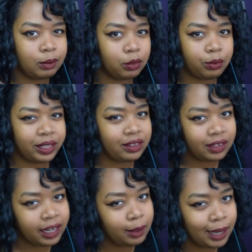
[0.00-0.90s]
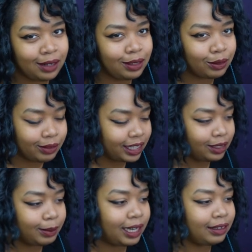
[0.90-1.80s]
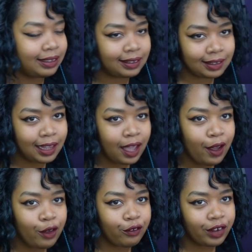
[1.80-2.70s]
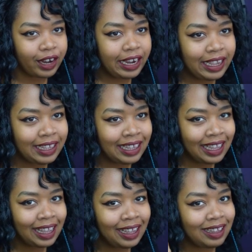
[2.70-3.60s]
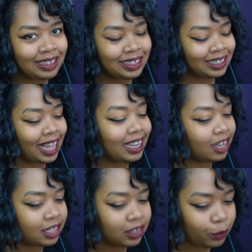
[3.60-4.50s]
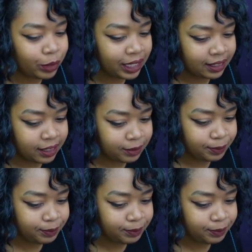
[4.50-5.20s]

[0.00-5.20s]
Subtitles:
I'm gonna replace the tiny batteries with the regular batteries. It's very I got it all planned out.